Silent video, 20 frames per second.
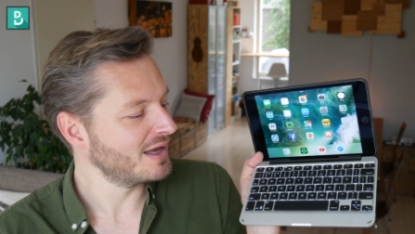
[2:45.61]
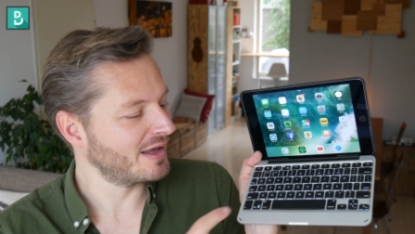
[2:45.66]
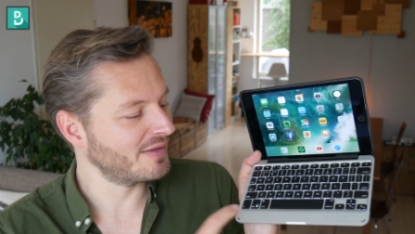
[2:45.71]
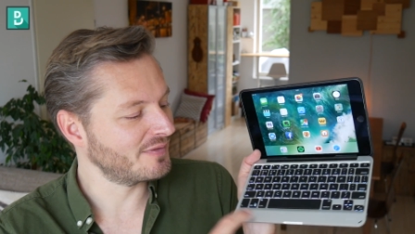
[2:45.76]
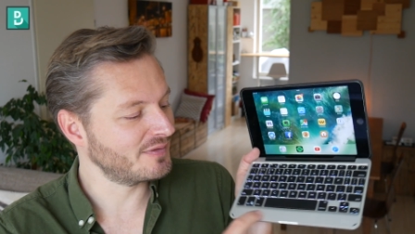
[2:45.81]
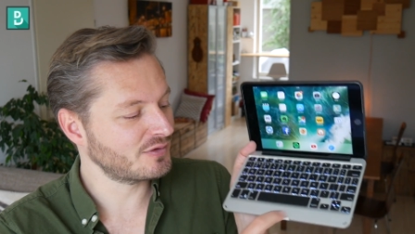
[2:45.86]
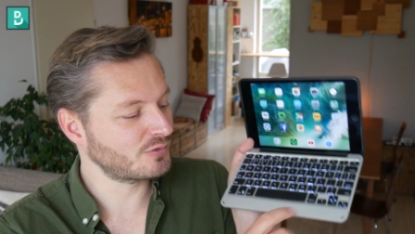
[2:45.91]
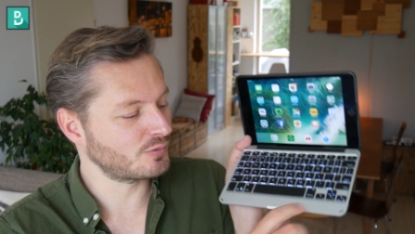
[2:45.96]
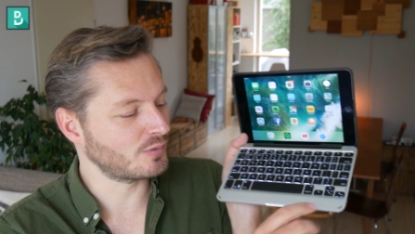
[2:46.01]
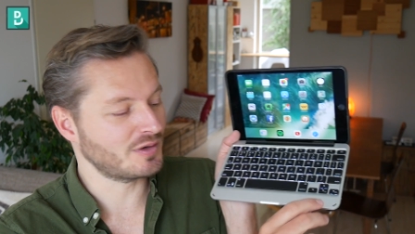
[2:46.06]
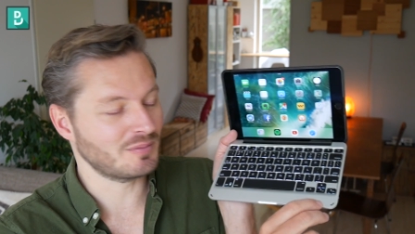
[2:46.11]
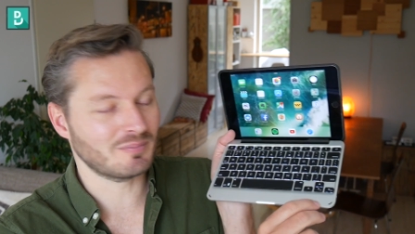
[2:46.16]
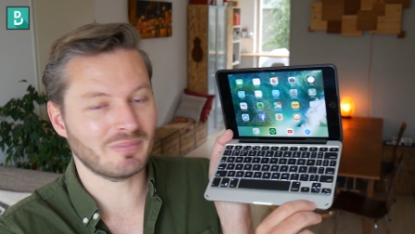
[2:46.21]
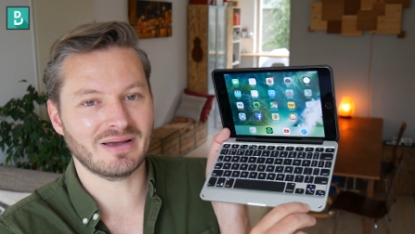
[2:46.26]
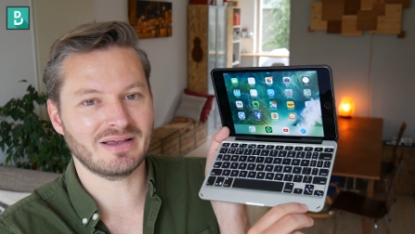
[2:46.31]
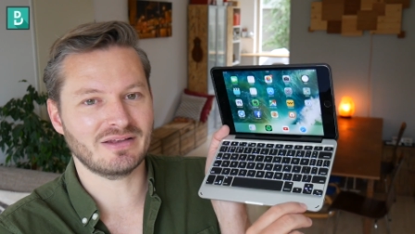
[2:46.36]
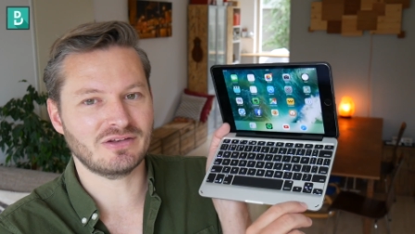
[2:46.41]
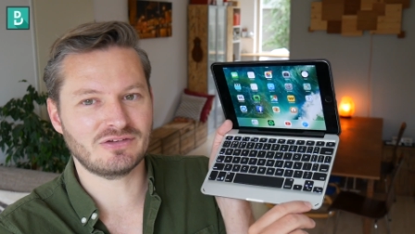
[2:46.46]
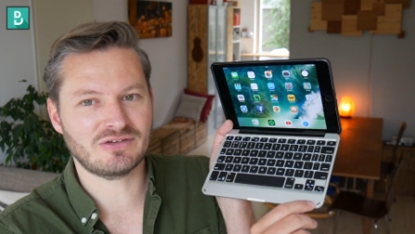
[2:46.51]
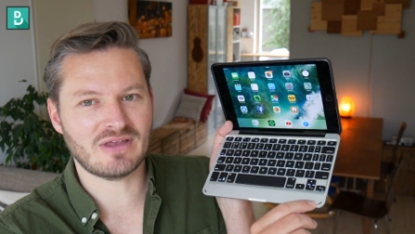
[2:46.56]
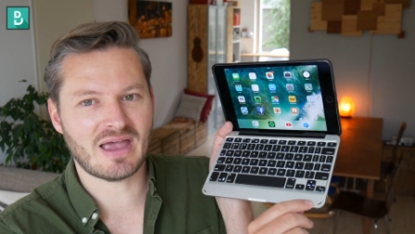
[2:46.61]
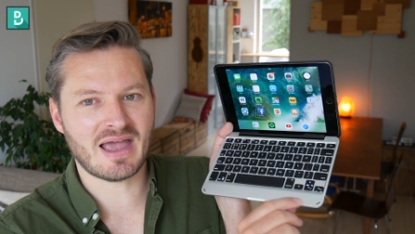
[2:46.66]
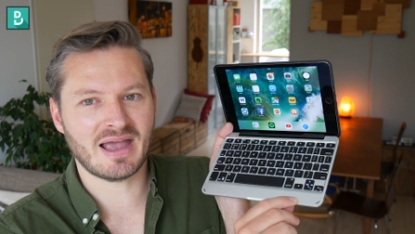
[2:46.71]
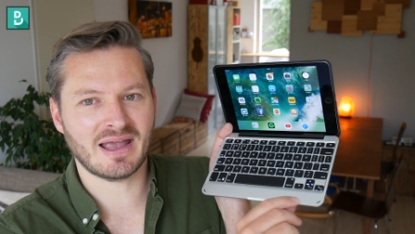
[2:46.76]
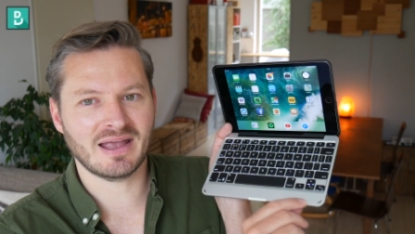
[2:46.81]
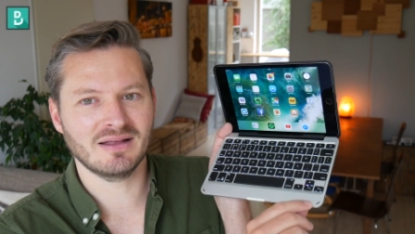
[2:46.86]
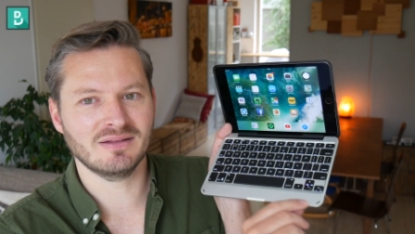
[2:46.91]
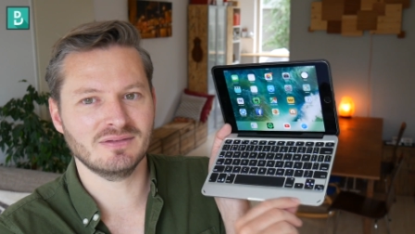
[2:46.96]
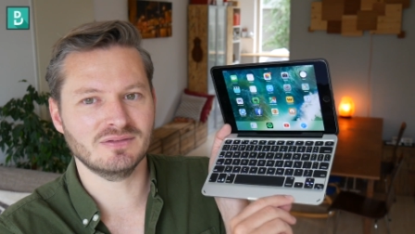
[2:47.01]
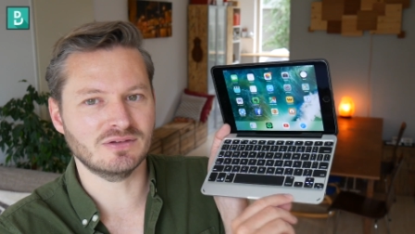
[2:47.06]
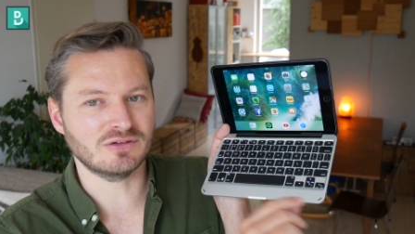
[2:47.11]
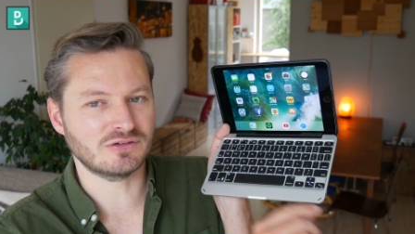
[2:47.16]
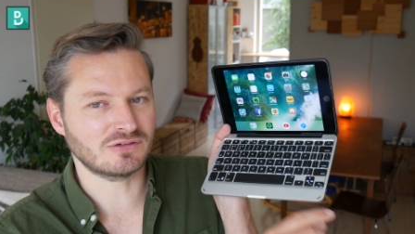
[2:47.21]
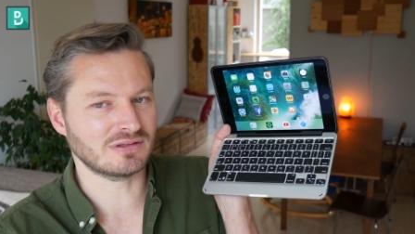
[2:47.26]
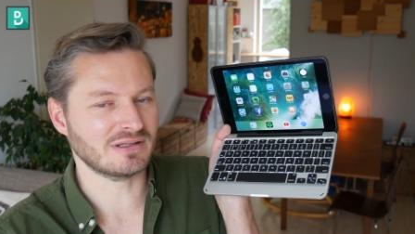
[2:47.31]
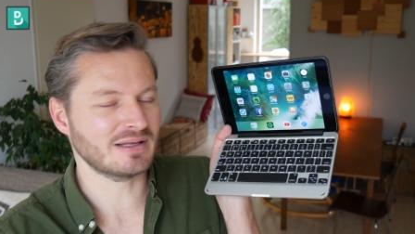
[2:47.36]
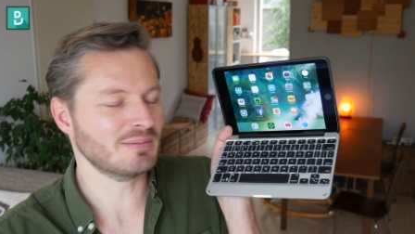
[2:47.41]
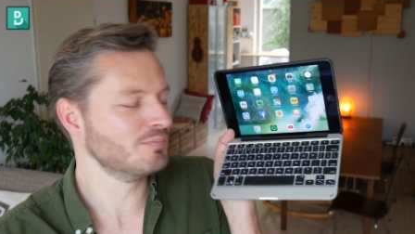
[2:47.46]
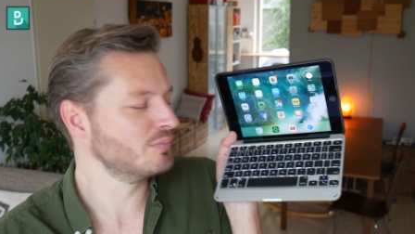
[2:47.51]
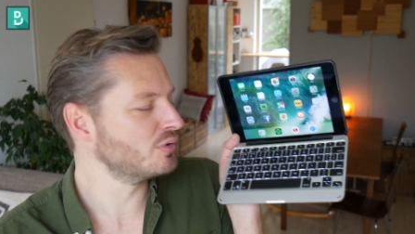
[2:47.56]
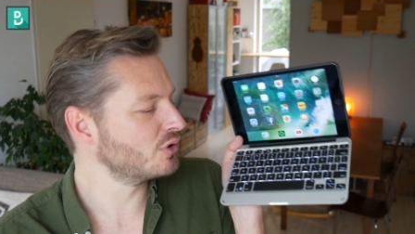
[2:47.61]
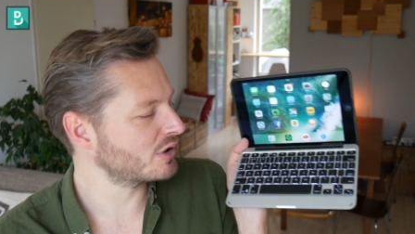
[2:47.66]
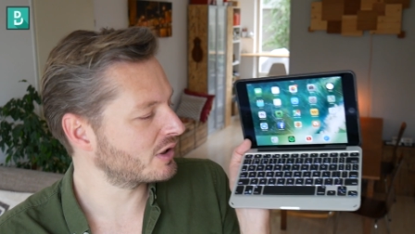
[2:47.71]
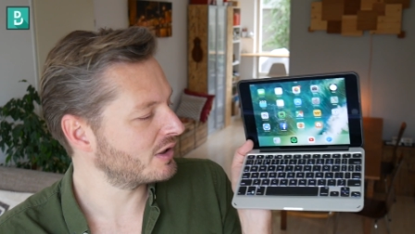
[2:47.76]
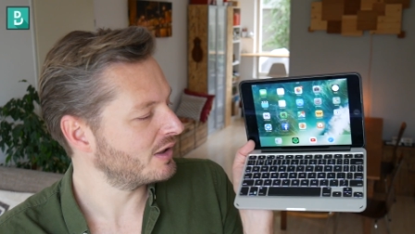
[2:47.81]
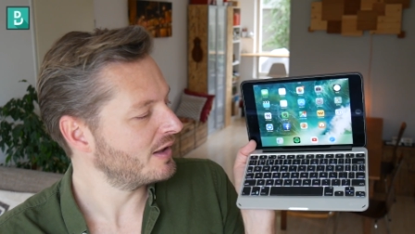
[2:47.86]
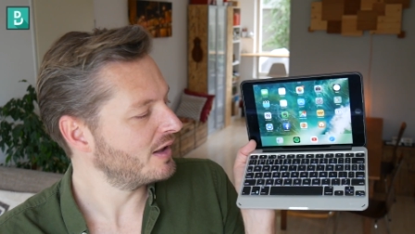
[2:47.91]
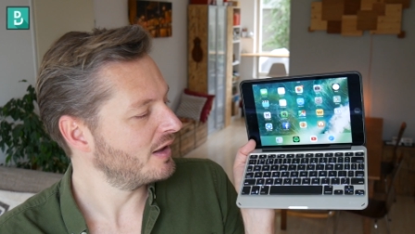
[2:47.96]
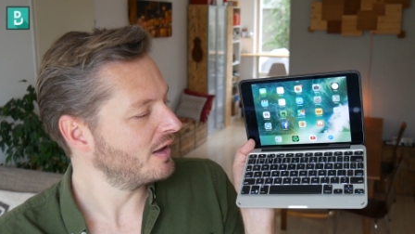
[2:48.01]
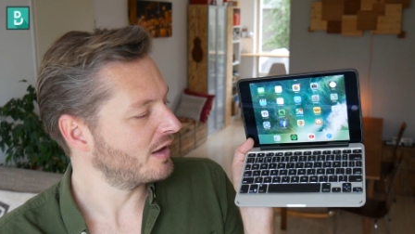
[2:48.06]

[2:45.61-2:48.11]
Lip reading: And this one by Zagg, the Slim Book,